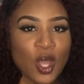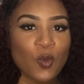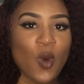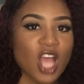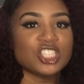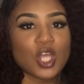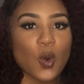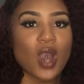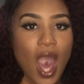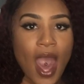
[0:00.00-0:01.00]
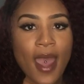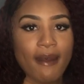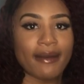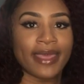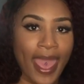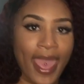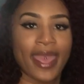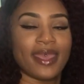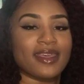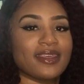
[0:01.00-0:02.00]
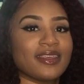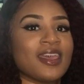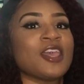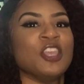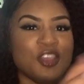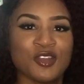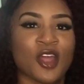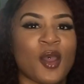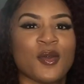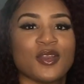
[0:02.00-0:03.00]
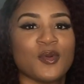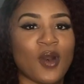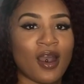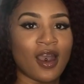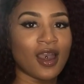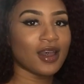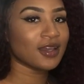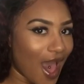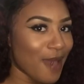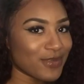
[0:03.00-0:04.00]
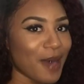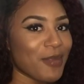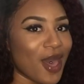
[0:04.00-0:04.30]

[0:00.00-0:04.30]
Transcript: don't wash your car, okay? You know who you are. I'm that